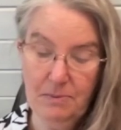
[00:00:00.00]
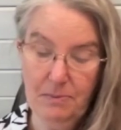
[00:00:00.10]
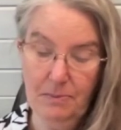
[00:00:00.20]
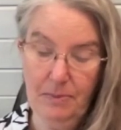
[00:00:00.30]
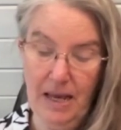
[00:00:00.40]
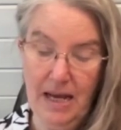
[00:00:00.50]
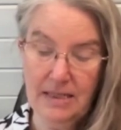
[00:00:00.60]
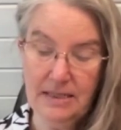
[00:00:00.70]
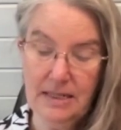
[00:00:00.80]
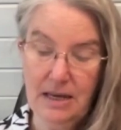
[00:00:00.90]
to
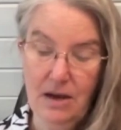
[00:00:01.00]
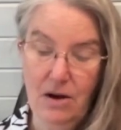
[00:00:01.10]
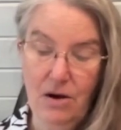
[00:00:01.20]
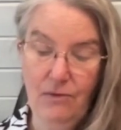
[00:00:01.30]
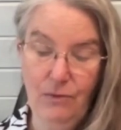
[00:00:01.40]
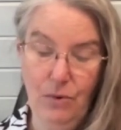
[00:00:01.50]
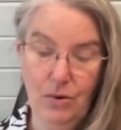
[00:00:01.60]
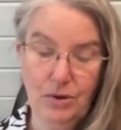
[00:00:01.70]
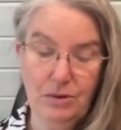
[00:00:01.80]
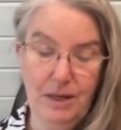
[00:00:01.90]
blast of
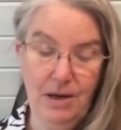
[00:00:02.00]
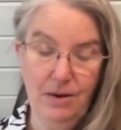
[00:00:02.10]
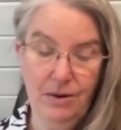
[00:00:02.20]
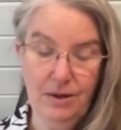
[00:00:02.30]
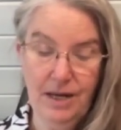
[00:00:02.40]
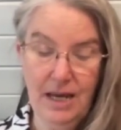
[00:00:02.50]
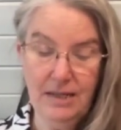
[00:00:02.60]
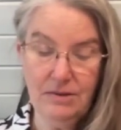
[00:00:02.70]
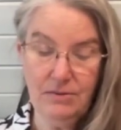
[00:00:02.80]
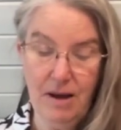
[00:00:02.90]
war to be heard
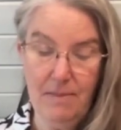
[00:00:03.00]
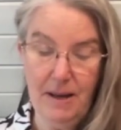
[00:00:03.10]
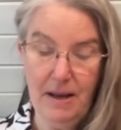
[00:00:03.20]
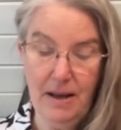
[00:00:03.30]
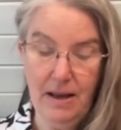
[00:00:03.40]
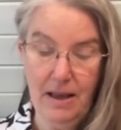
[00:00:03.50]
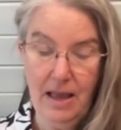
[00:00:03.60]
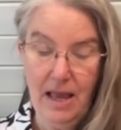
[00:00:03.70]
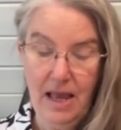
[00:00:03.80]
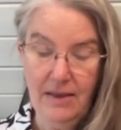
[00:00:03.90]
against Rabbah
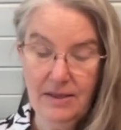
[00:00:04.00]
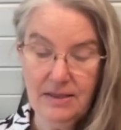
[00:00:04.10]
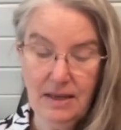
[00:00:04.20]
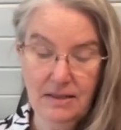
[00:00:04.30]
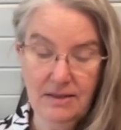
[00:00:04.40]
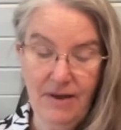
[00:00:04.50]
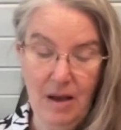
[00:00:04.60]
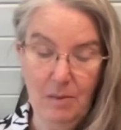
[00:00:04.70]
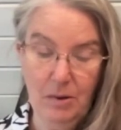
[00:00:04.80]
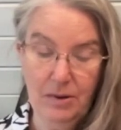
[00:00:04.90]
and the sons of
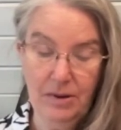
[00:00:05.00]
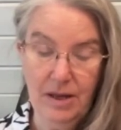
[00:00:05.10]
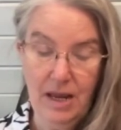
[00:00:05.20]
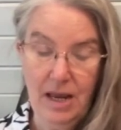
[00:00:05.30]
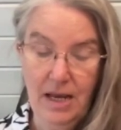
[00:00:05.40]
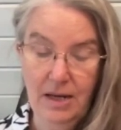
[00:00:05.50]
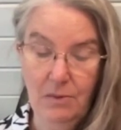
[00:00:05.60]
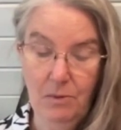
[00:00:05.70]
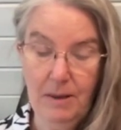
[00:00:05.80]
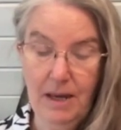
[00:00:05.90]
Ammon, and it
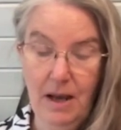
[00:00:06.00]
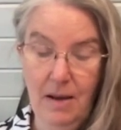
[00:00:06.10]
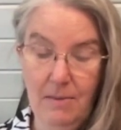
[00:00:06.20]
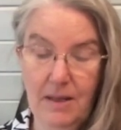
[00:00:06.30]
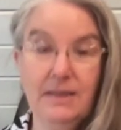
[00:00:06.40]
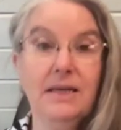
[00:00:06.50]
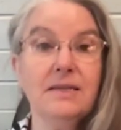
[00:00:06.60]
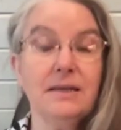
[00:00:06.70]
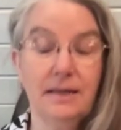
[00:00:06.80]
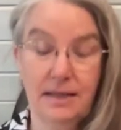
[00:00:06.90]
will become a
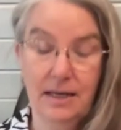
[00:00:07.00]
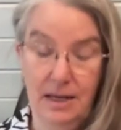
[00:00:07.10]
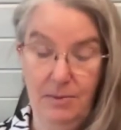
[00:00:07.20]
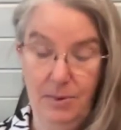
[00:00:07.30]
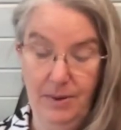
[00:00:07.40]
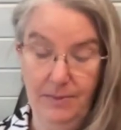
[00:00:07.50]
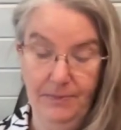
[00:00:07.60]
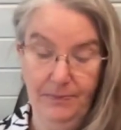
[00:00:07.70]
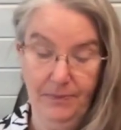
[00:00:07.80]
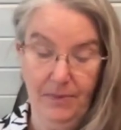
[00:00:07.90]
desolate heap.
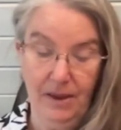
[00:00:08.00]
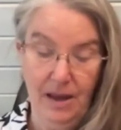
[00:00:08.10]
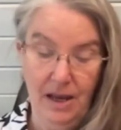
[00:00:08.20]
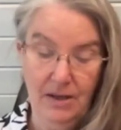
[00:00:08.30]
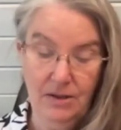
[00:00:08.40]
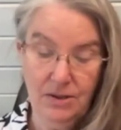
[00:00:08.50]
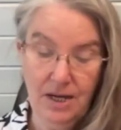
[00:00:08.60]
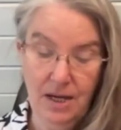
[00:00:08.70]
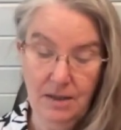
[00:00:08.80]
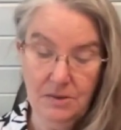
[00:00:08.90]
And her
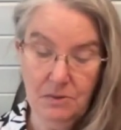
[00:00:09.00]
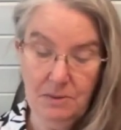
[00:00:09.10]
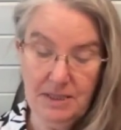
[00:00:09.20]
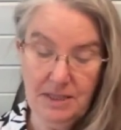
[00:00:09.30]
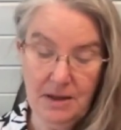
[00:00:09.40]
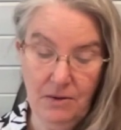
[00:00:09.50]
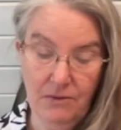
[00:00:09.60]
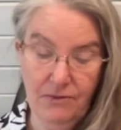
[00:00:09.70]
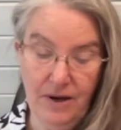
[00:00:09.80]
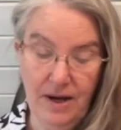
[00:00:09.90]
towns will be set on
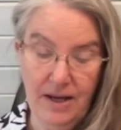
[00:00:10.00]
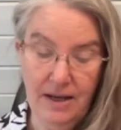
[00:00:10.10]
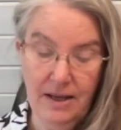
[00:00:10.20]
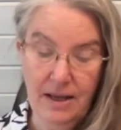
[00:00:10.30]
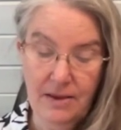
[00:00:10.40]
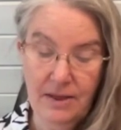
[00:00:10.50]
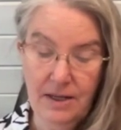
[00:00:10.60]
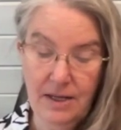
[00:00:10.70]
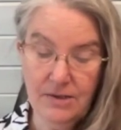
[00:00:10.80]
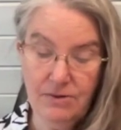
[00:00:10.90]
fire.
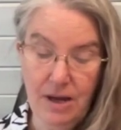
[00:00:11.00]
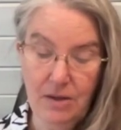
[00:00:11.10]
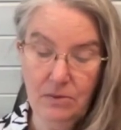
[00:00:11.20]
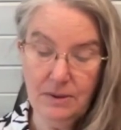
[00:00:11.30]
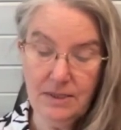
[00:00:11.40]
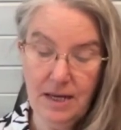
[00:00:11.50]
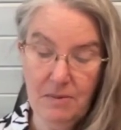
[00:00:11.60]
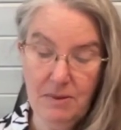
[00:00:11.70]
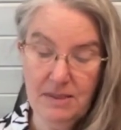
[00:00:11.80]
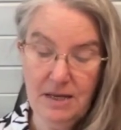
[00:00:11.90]
Then Israel will
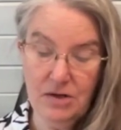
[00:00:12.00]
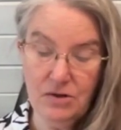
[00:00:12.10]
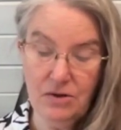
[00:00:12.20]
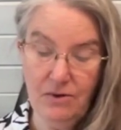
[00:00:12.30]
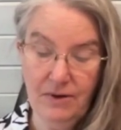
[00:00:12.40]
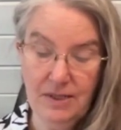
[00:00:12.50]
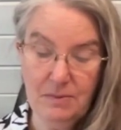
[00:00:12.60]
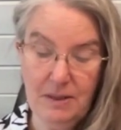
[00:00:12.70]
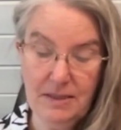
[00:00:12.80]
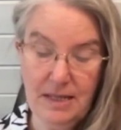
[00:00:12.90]
take possession of his
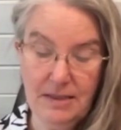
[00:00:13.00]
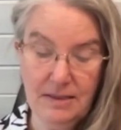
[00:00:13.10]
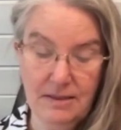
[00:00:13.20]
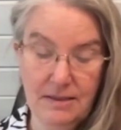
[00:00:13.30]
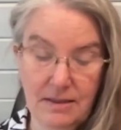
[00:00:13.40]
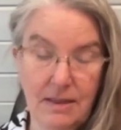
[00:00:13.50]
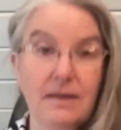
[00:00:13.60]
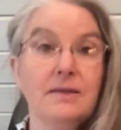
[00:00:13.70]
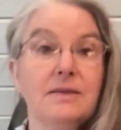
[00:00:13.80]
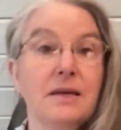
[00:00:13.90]
possessors,
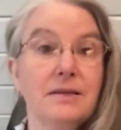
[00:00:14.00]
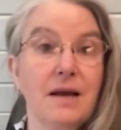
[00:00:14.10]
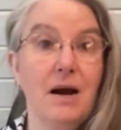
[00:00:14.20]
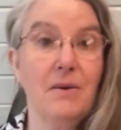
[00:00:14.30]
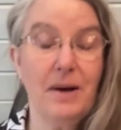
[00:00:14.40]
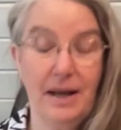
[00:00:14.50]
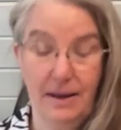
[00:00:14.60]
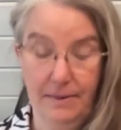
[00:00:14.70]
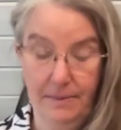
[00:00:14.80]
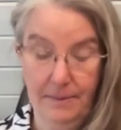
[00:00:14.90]
says Yahweh.